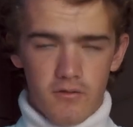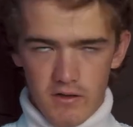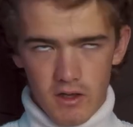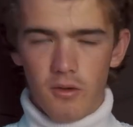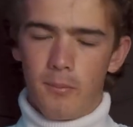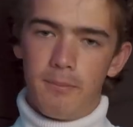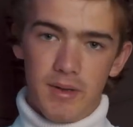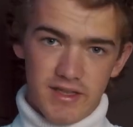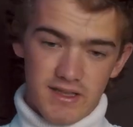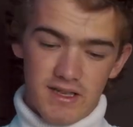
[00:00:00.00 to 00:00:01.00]
film,
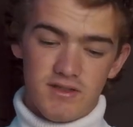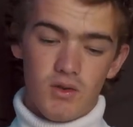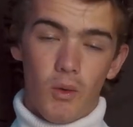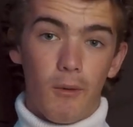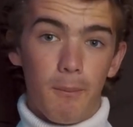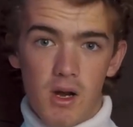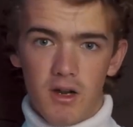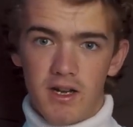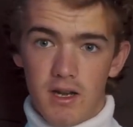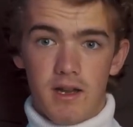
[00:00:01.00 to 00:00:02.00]
business, or
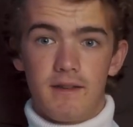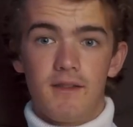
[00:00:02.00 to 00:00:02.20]
marketing.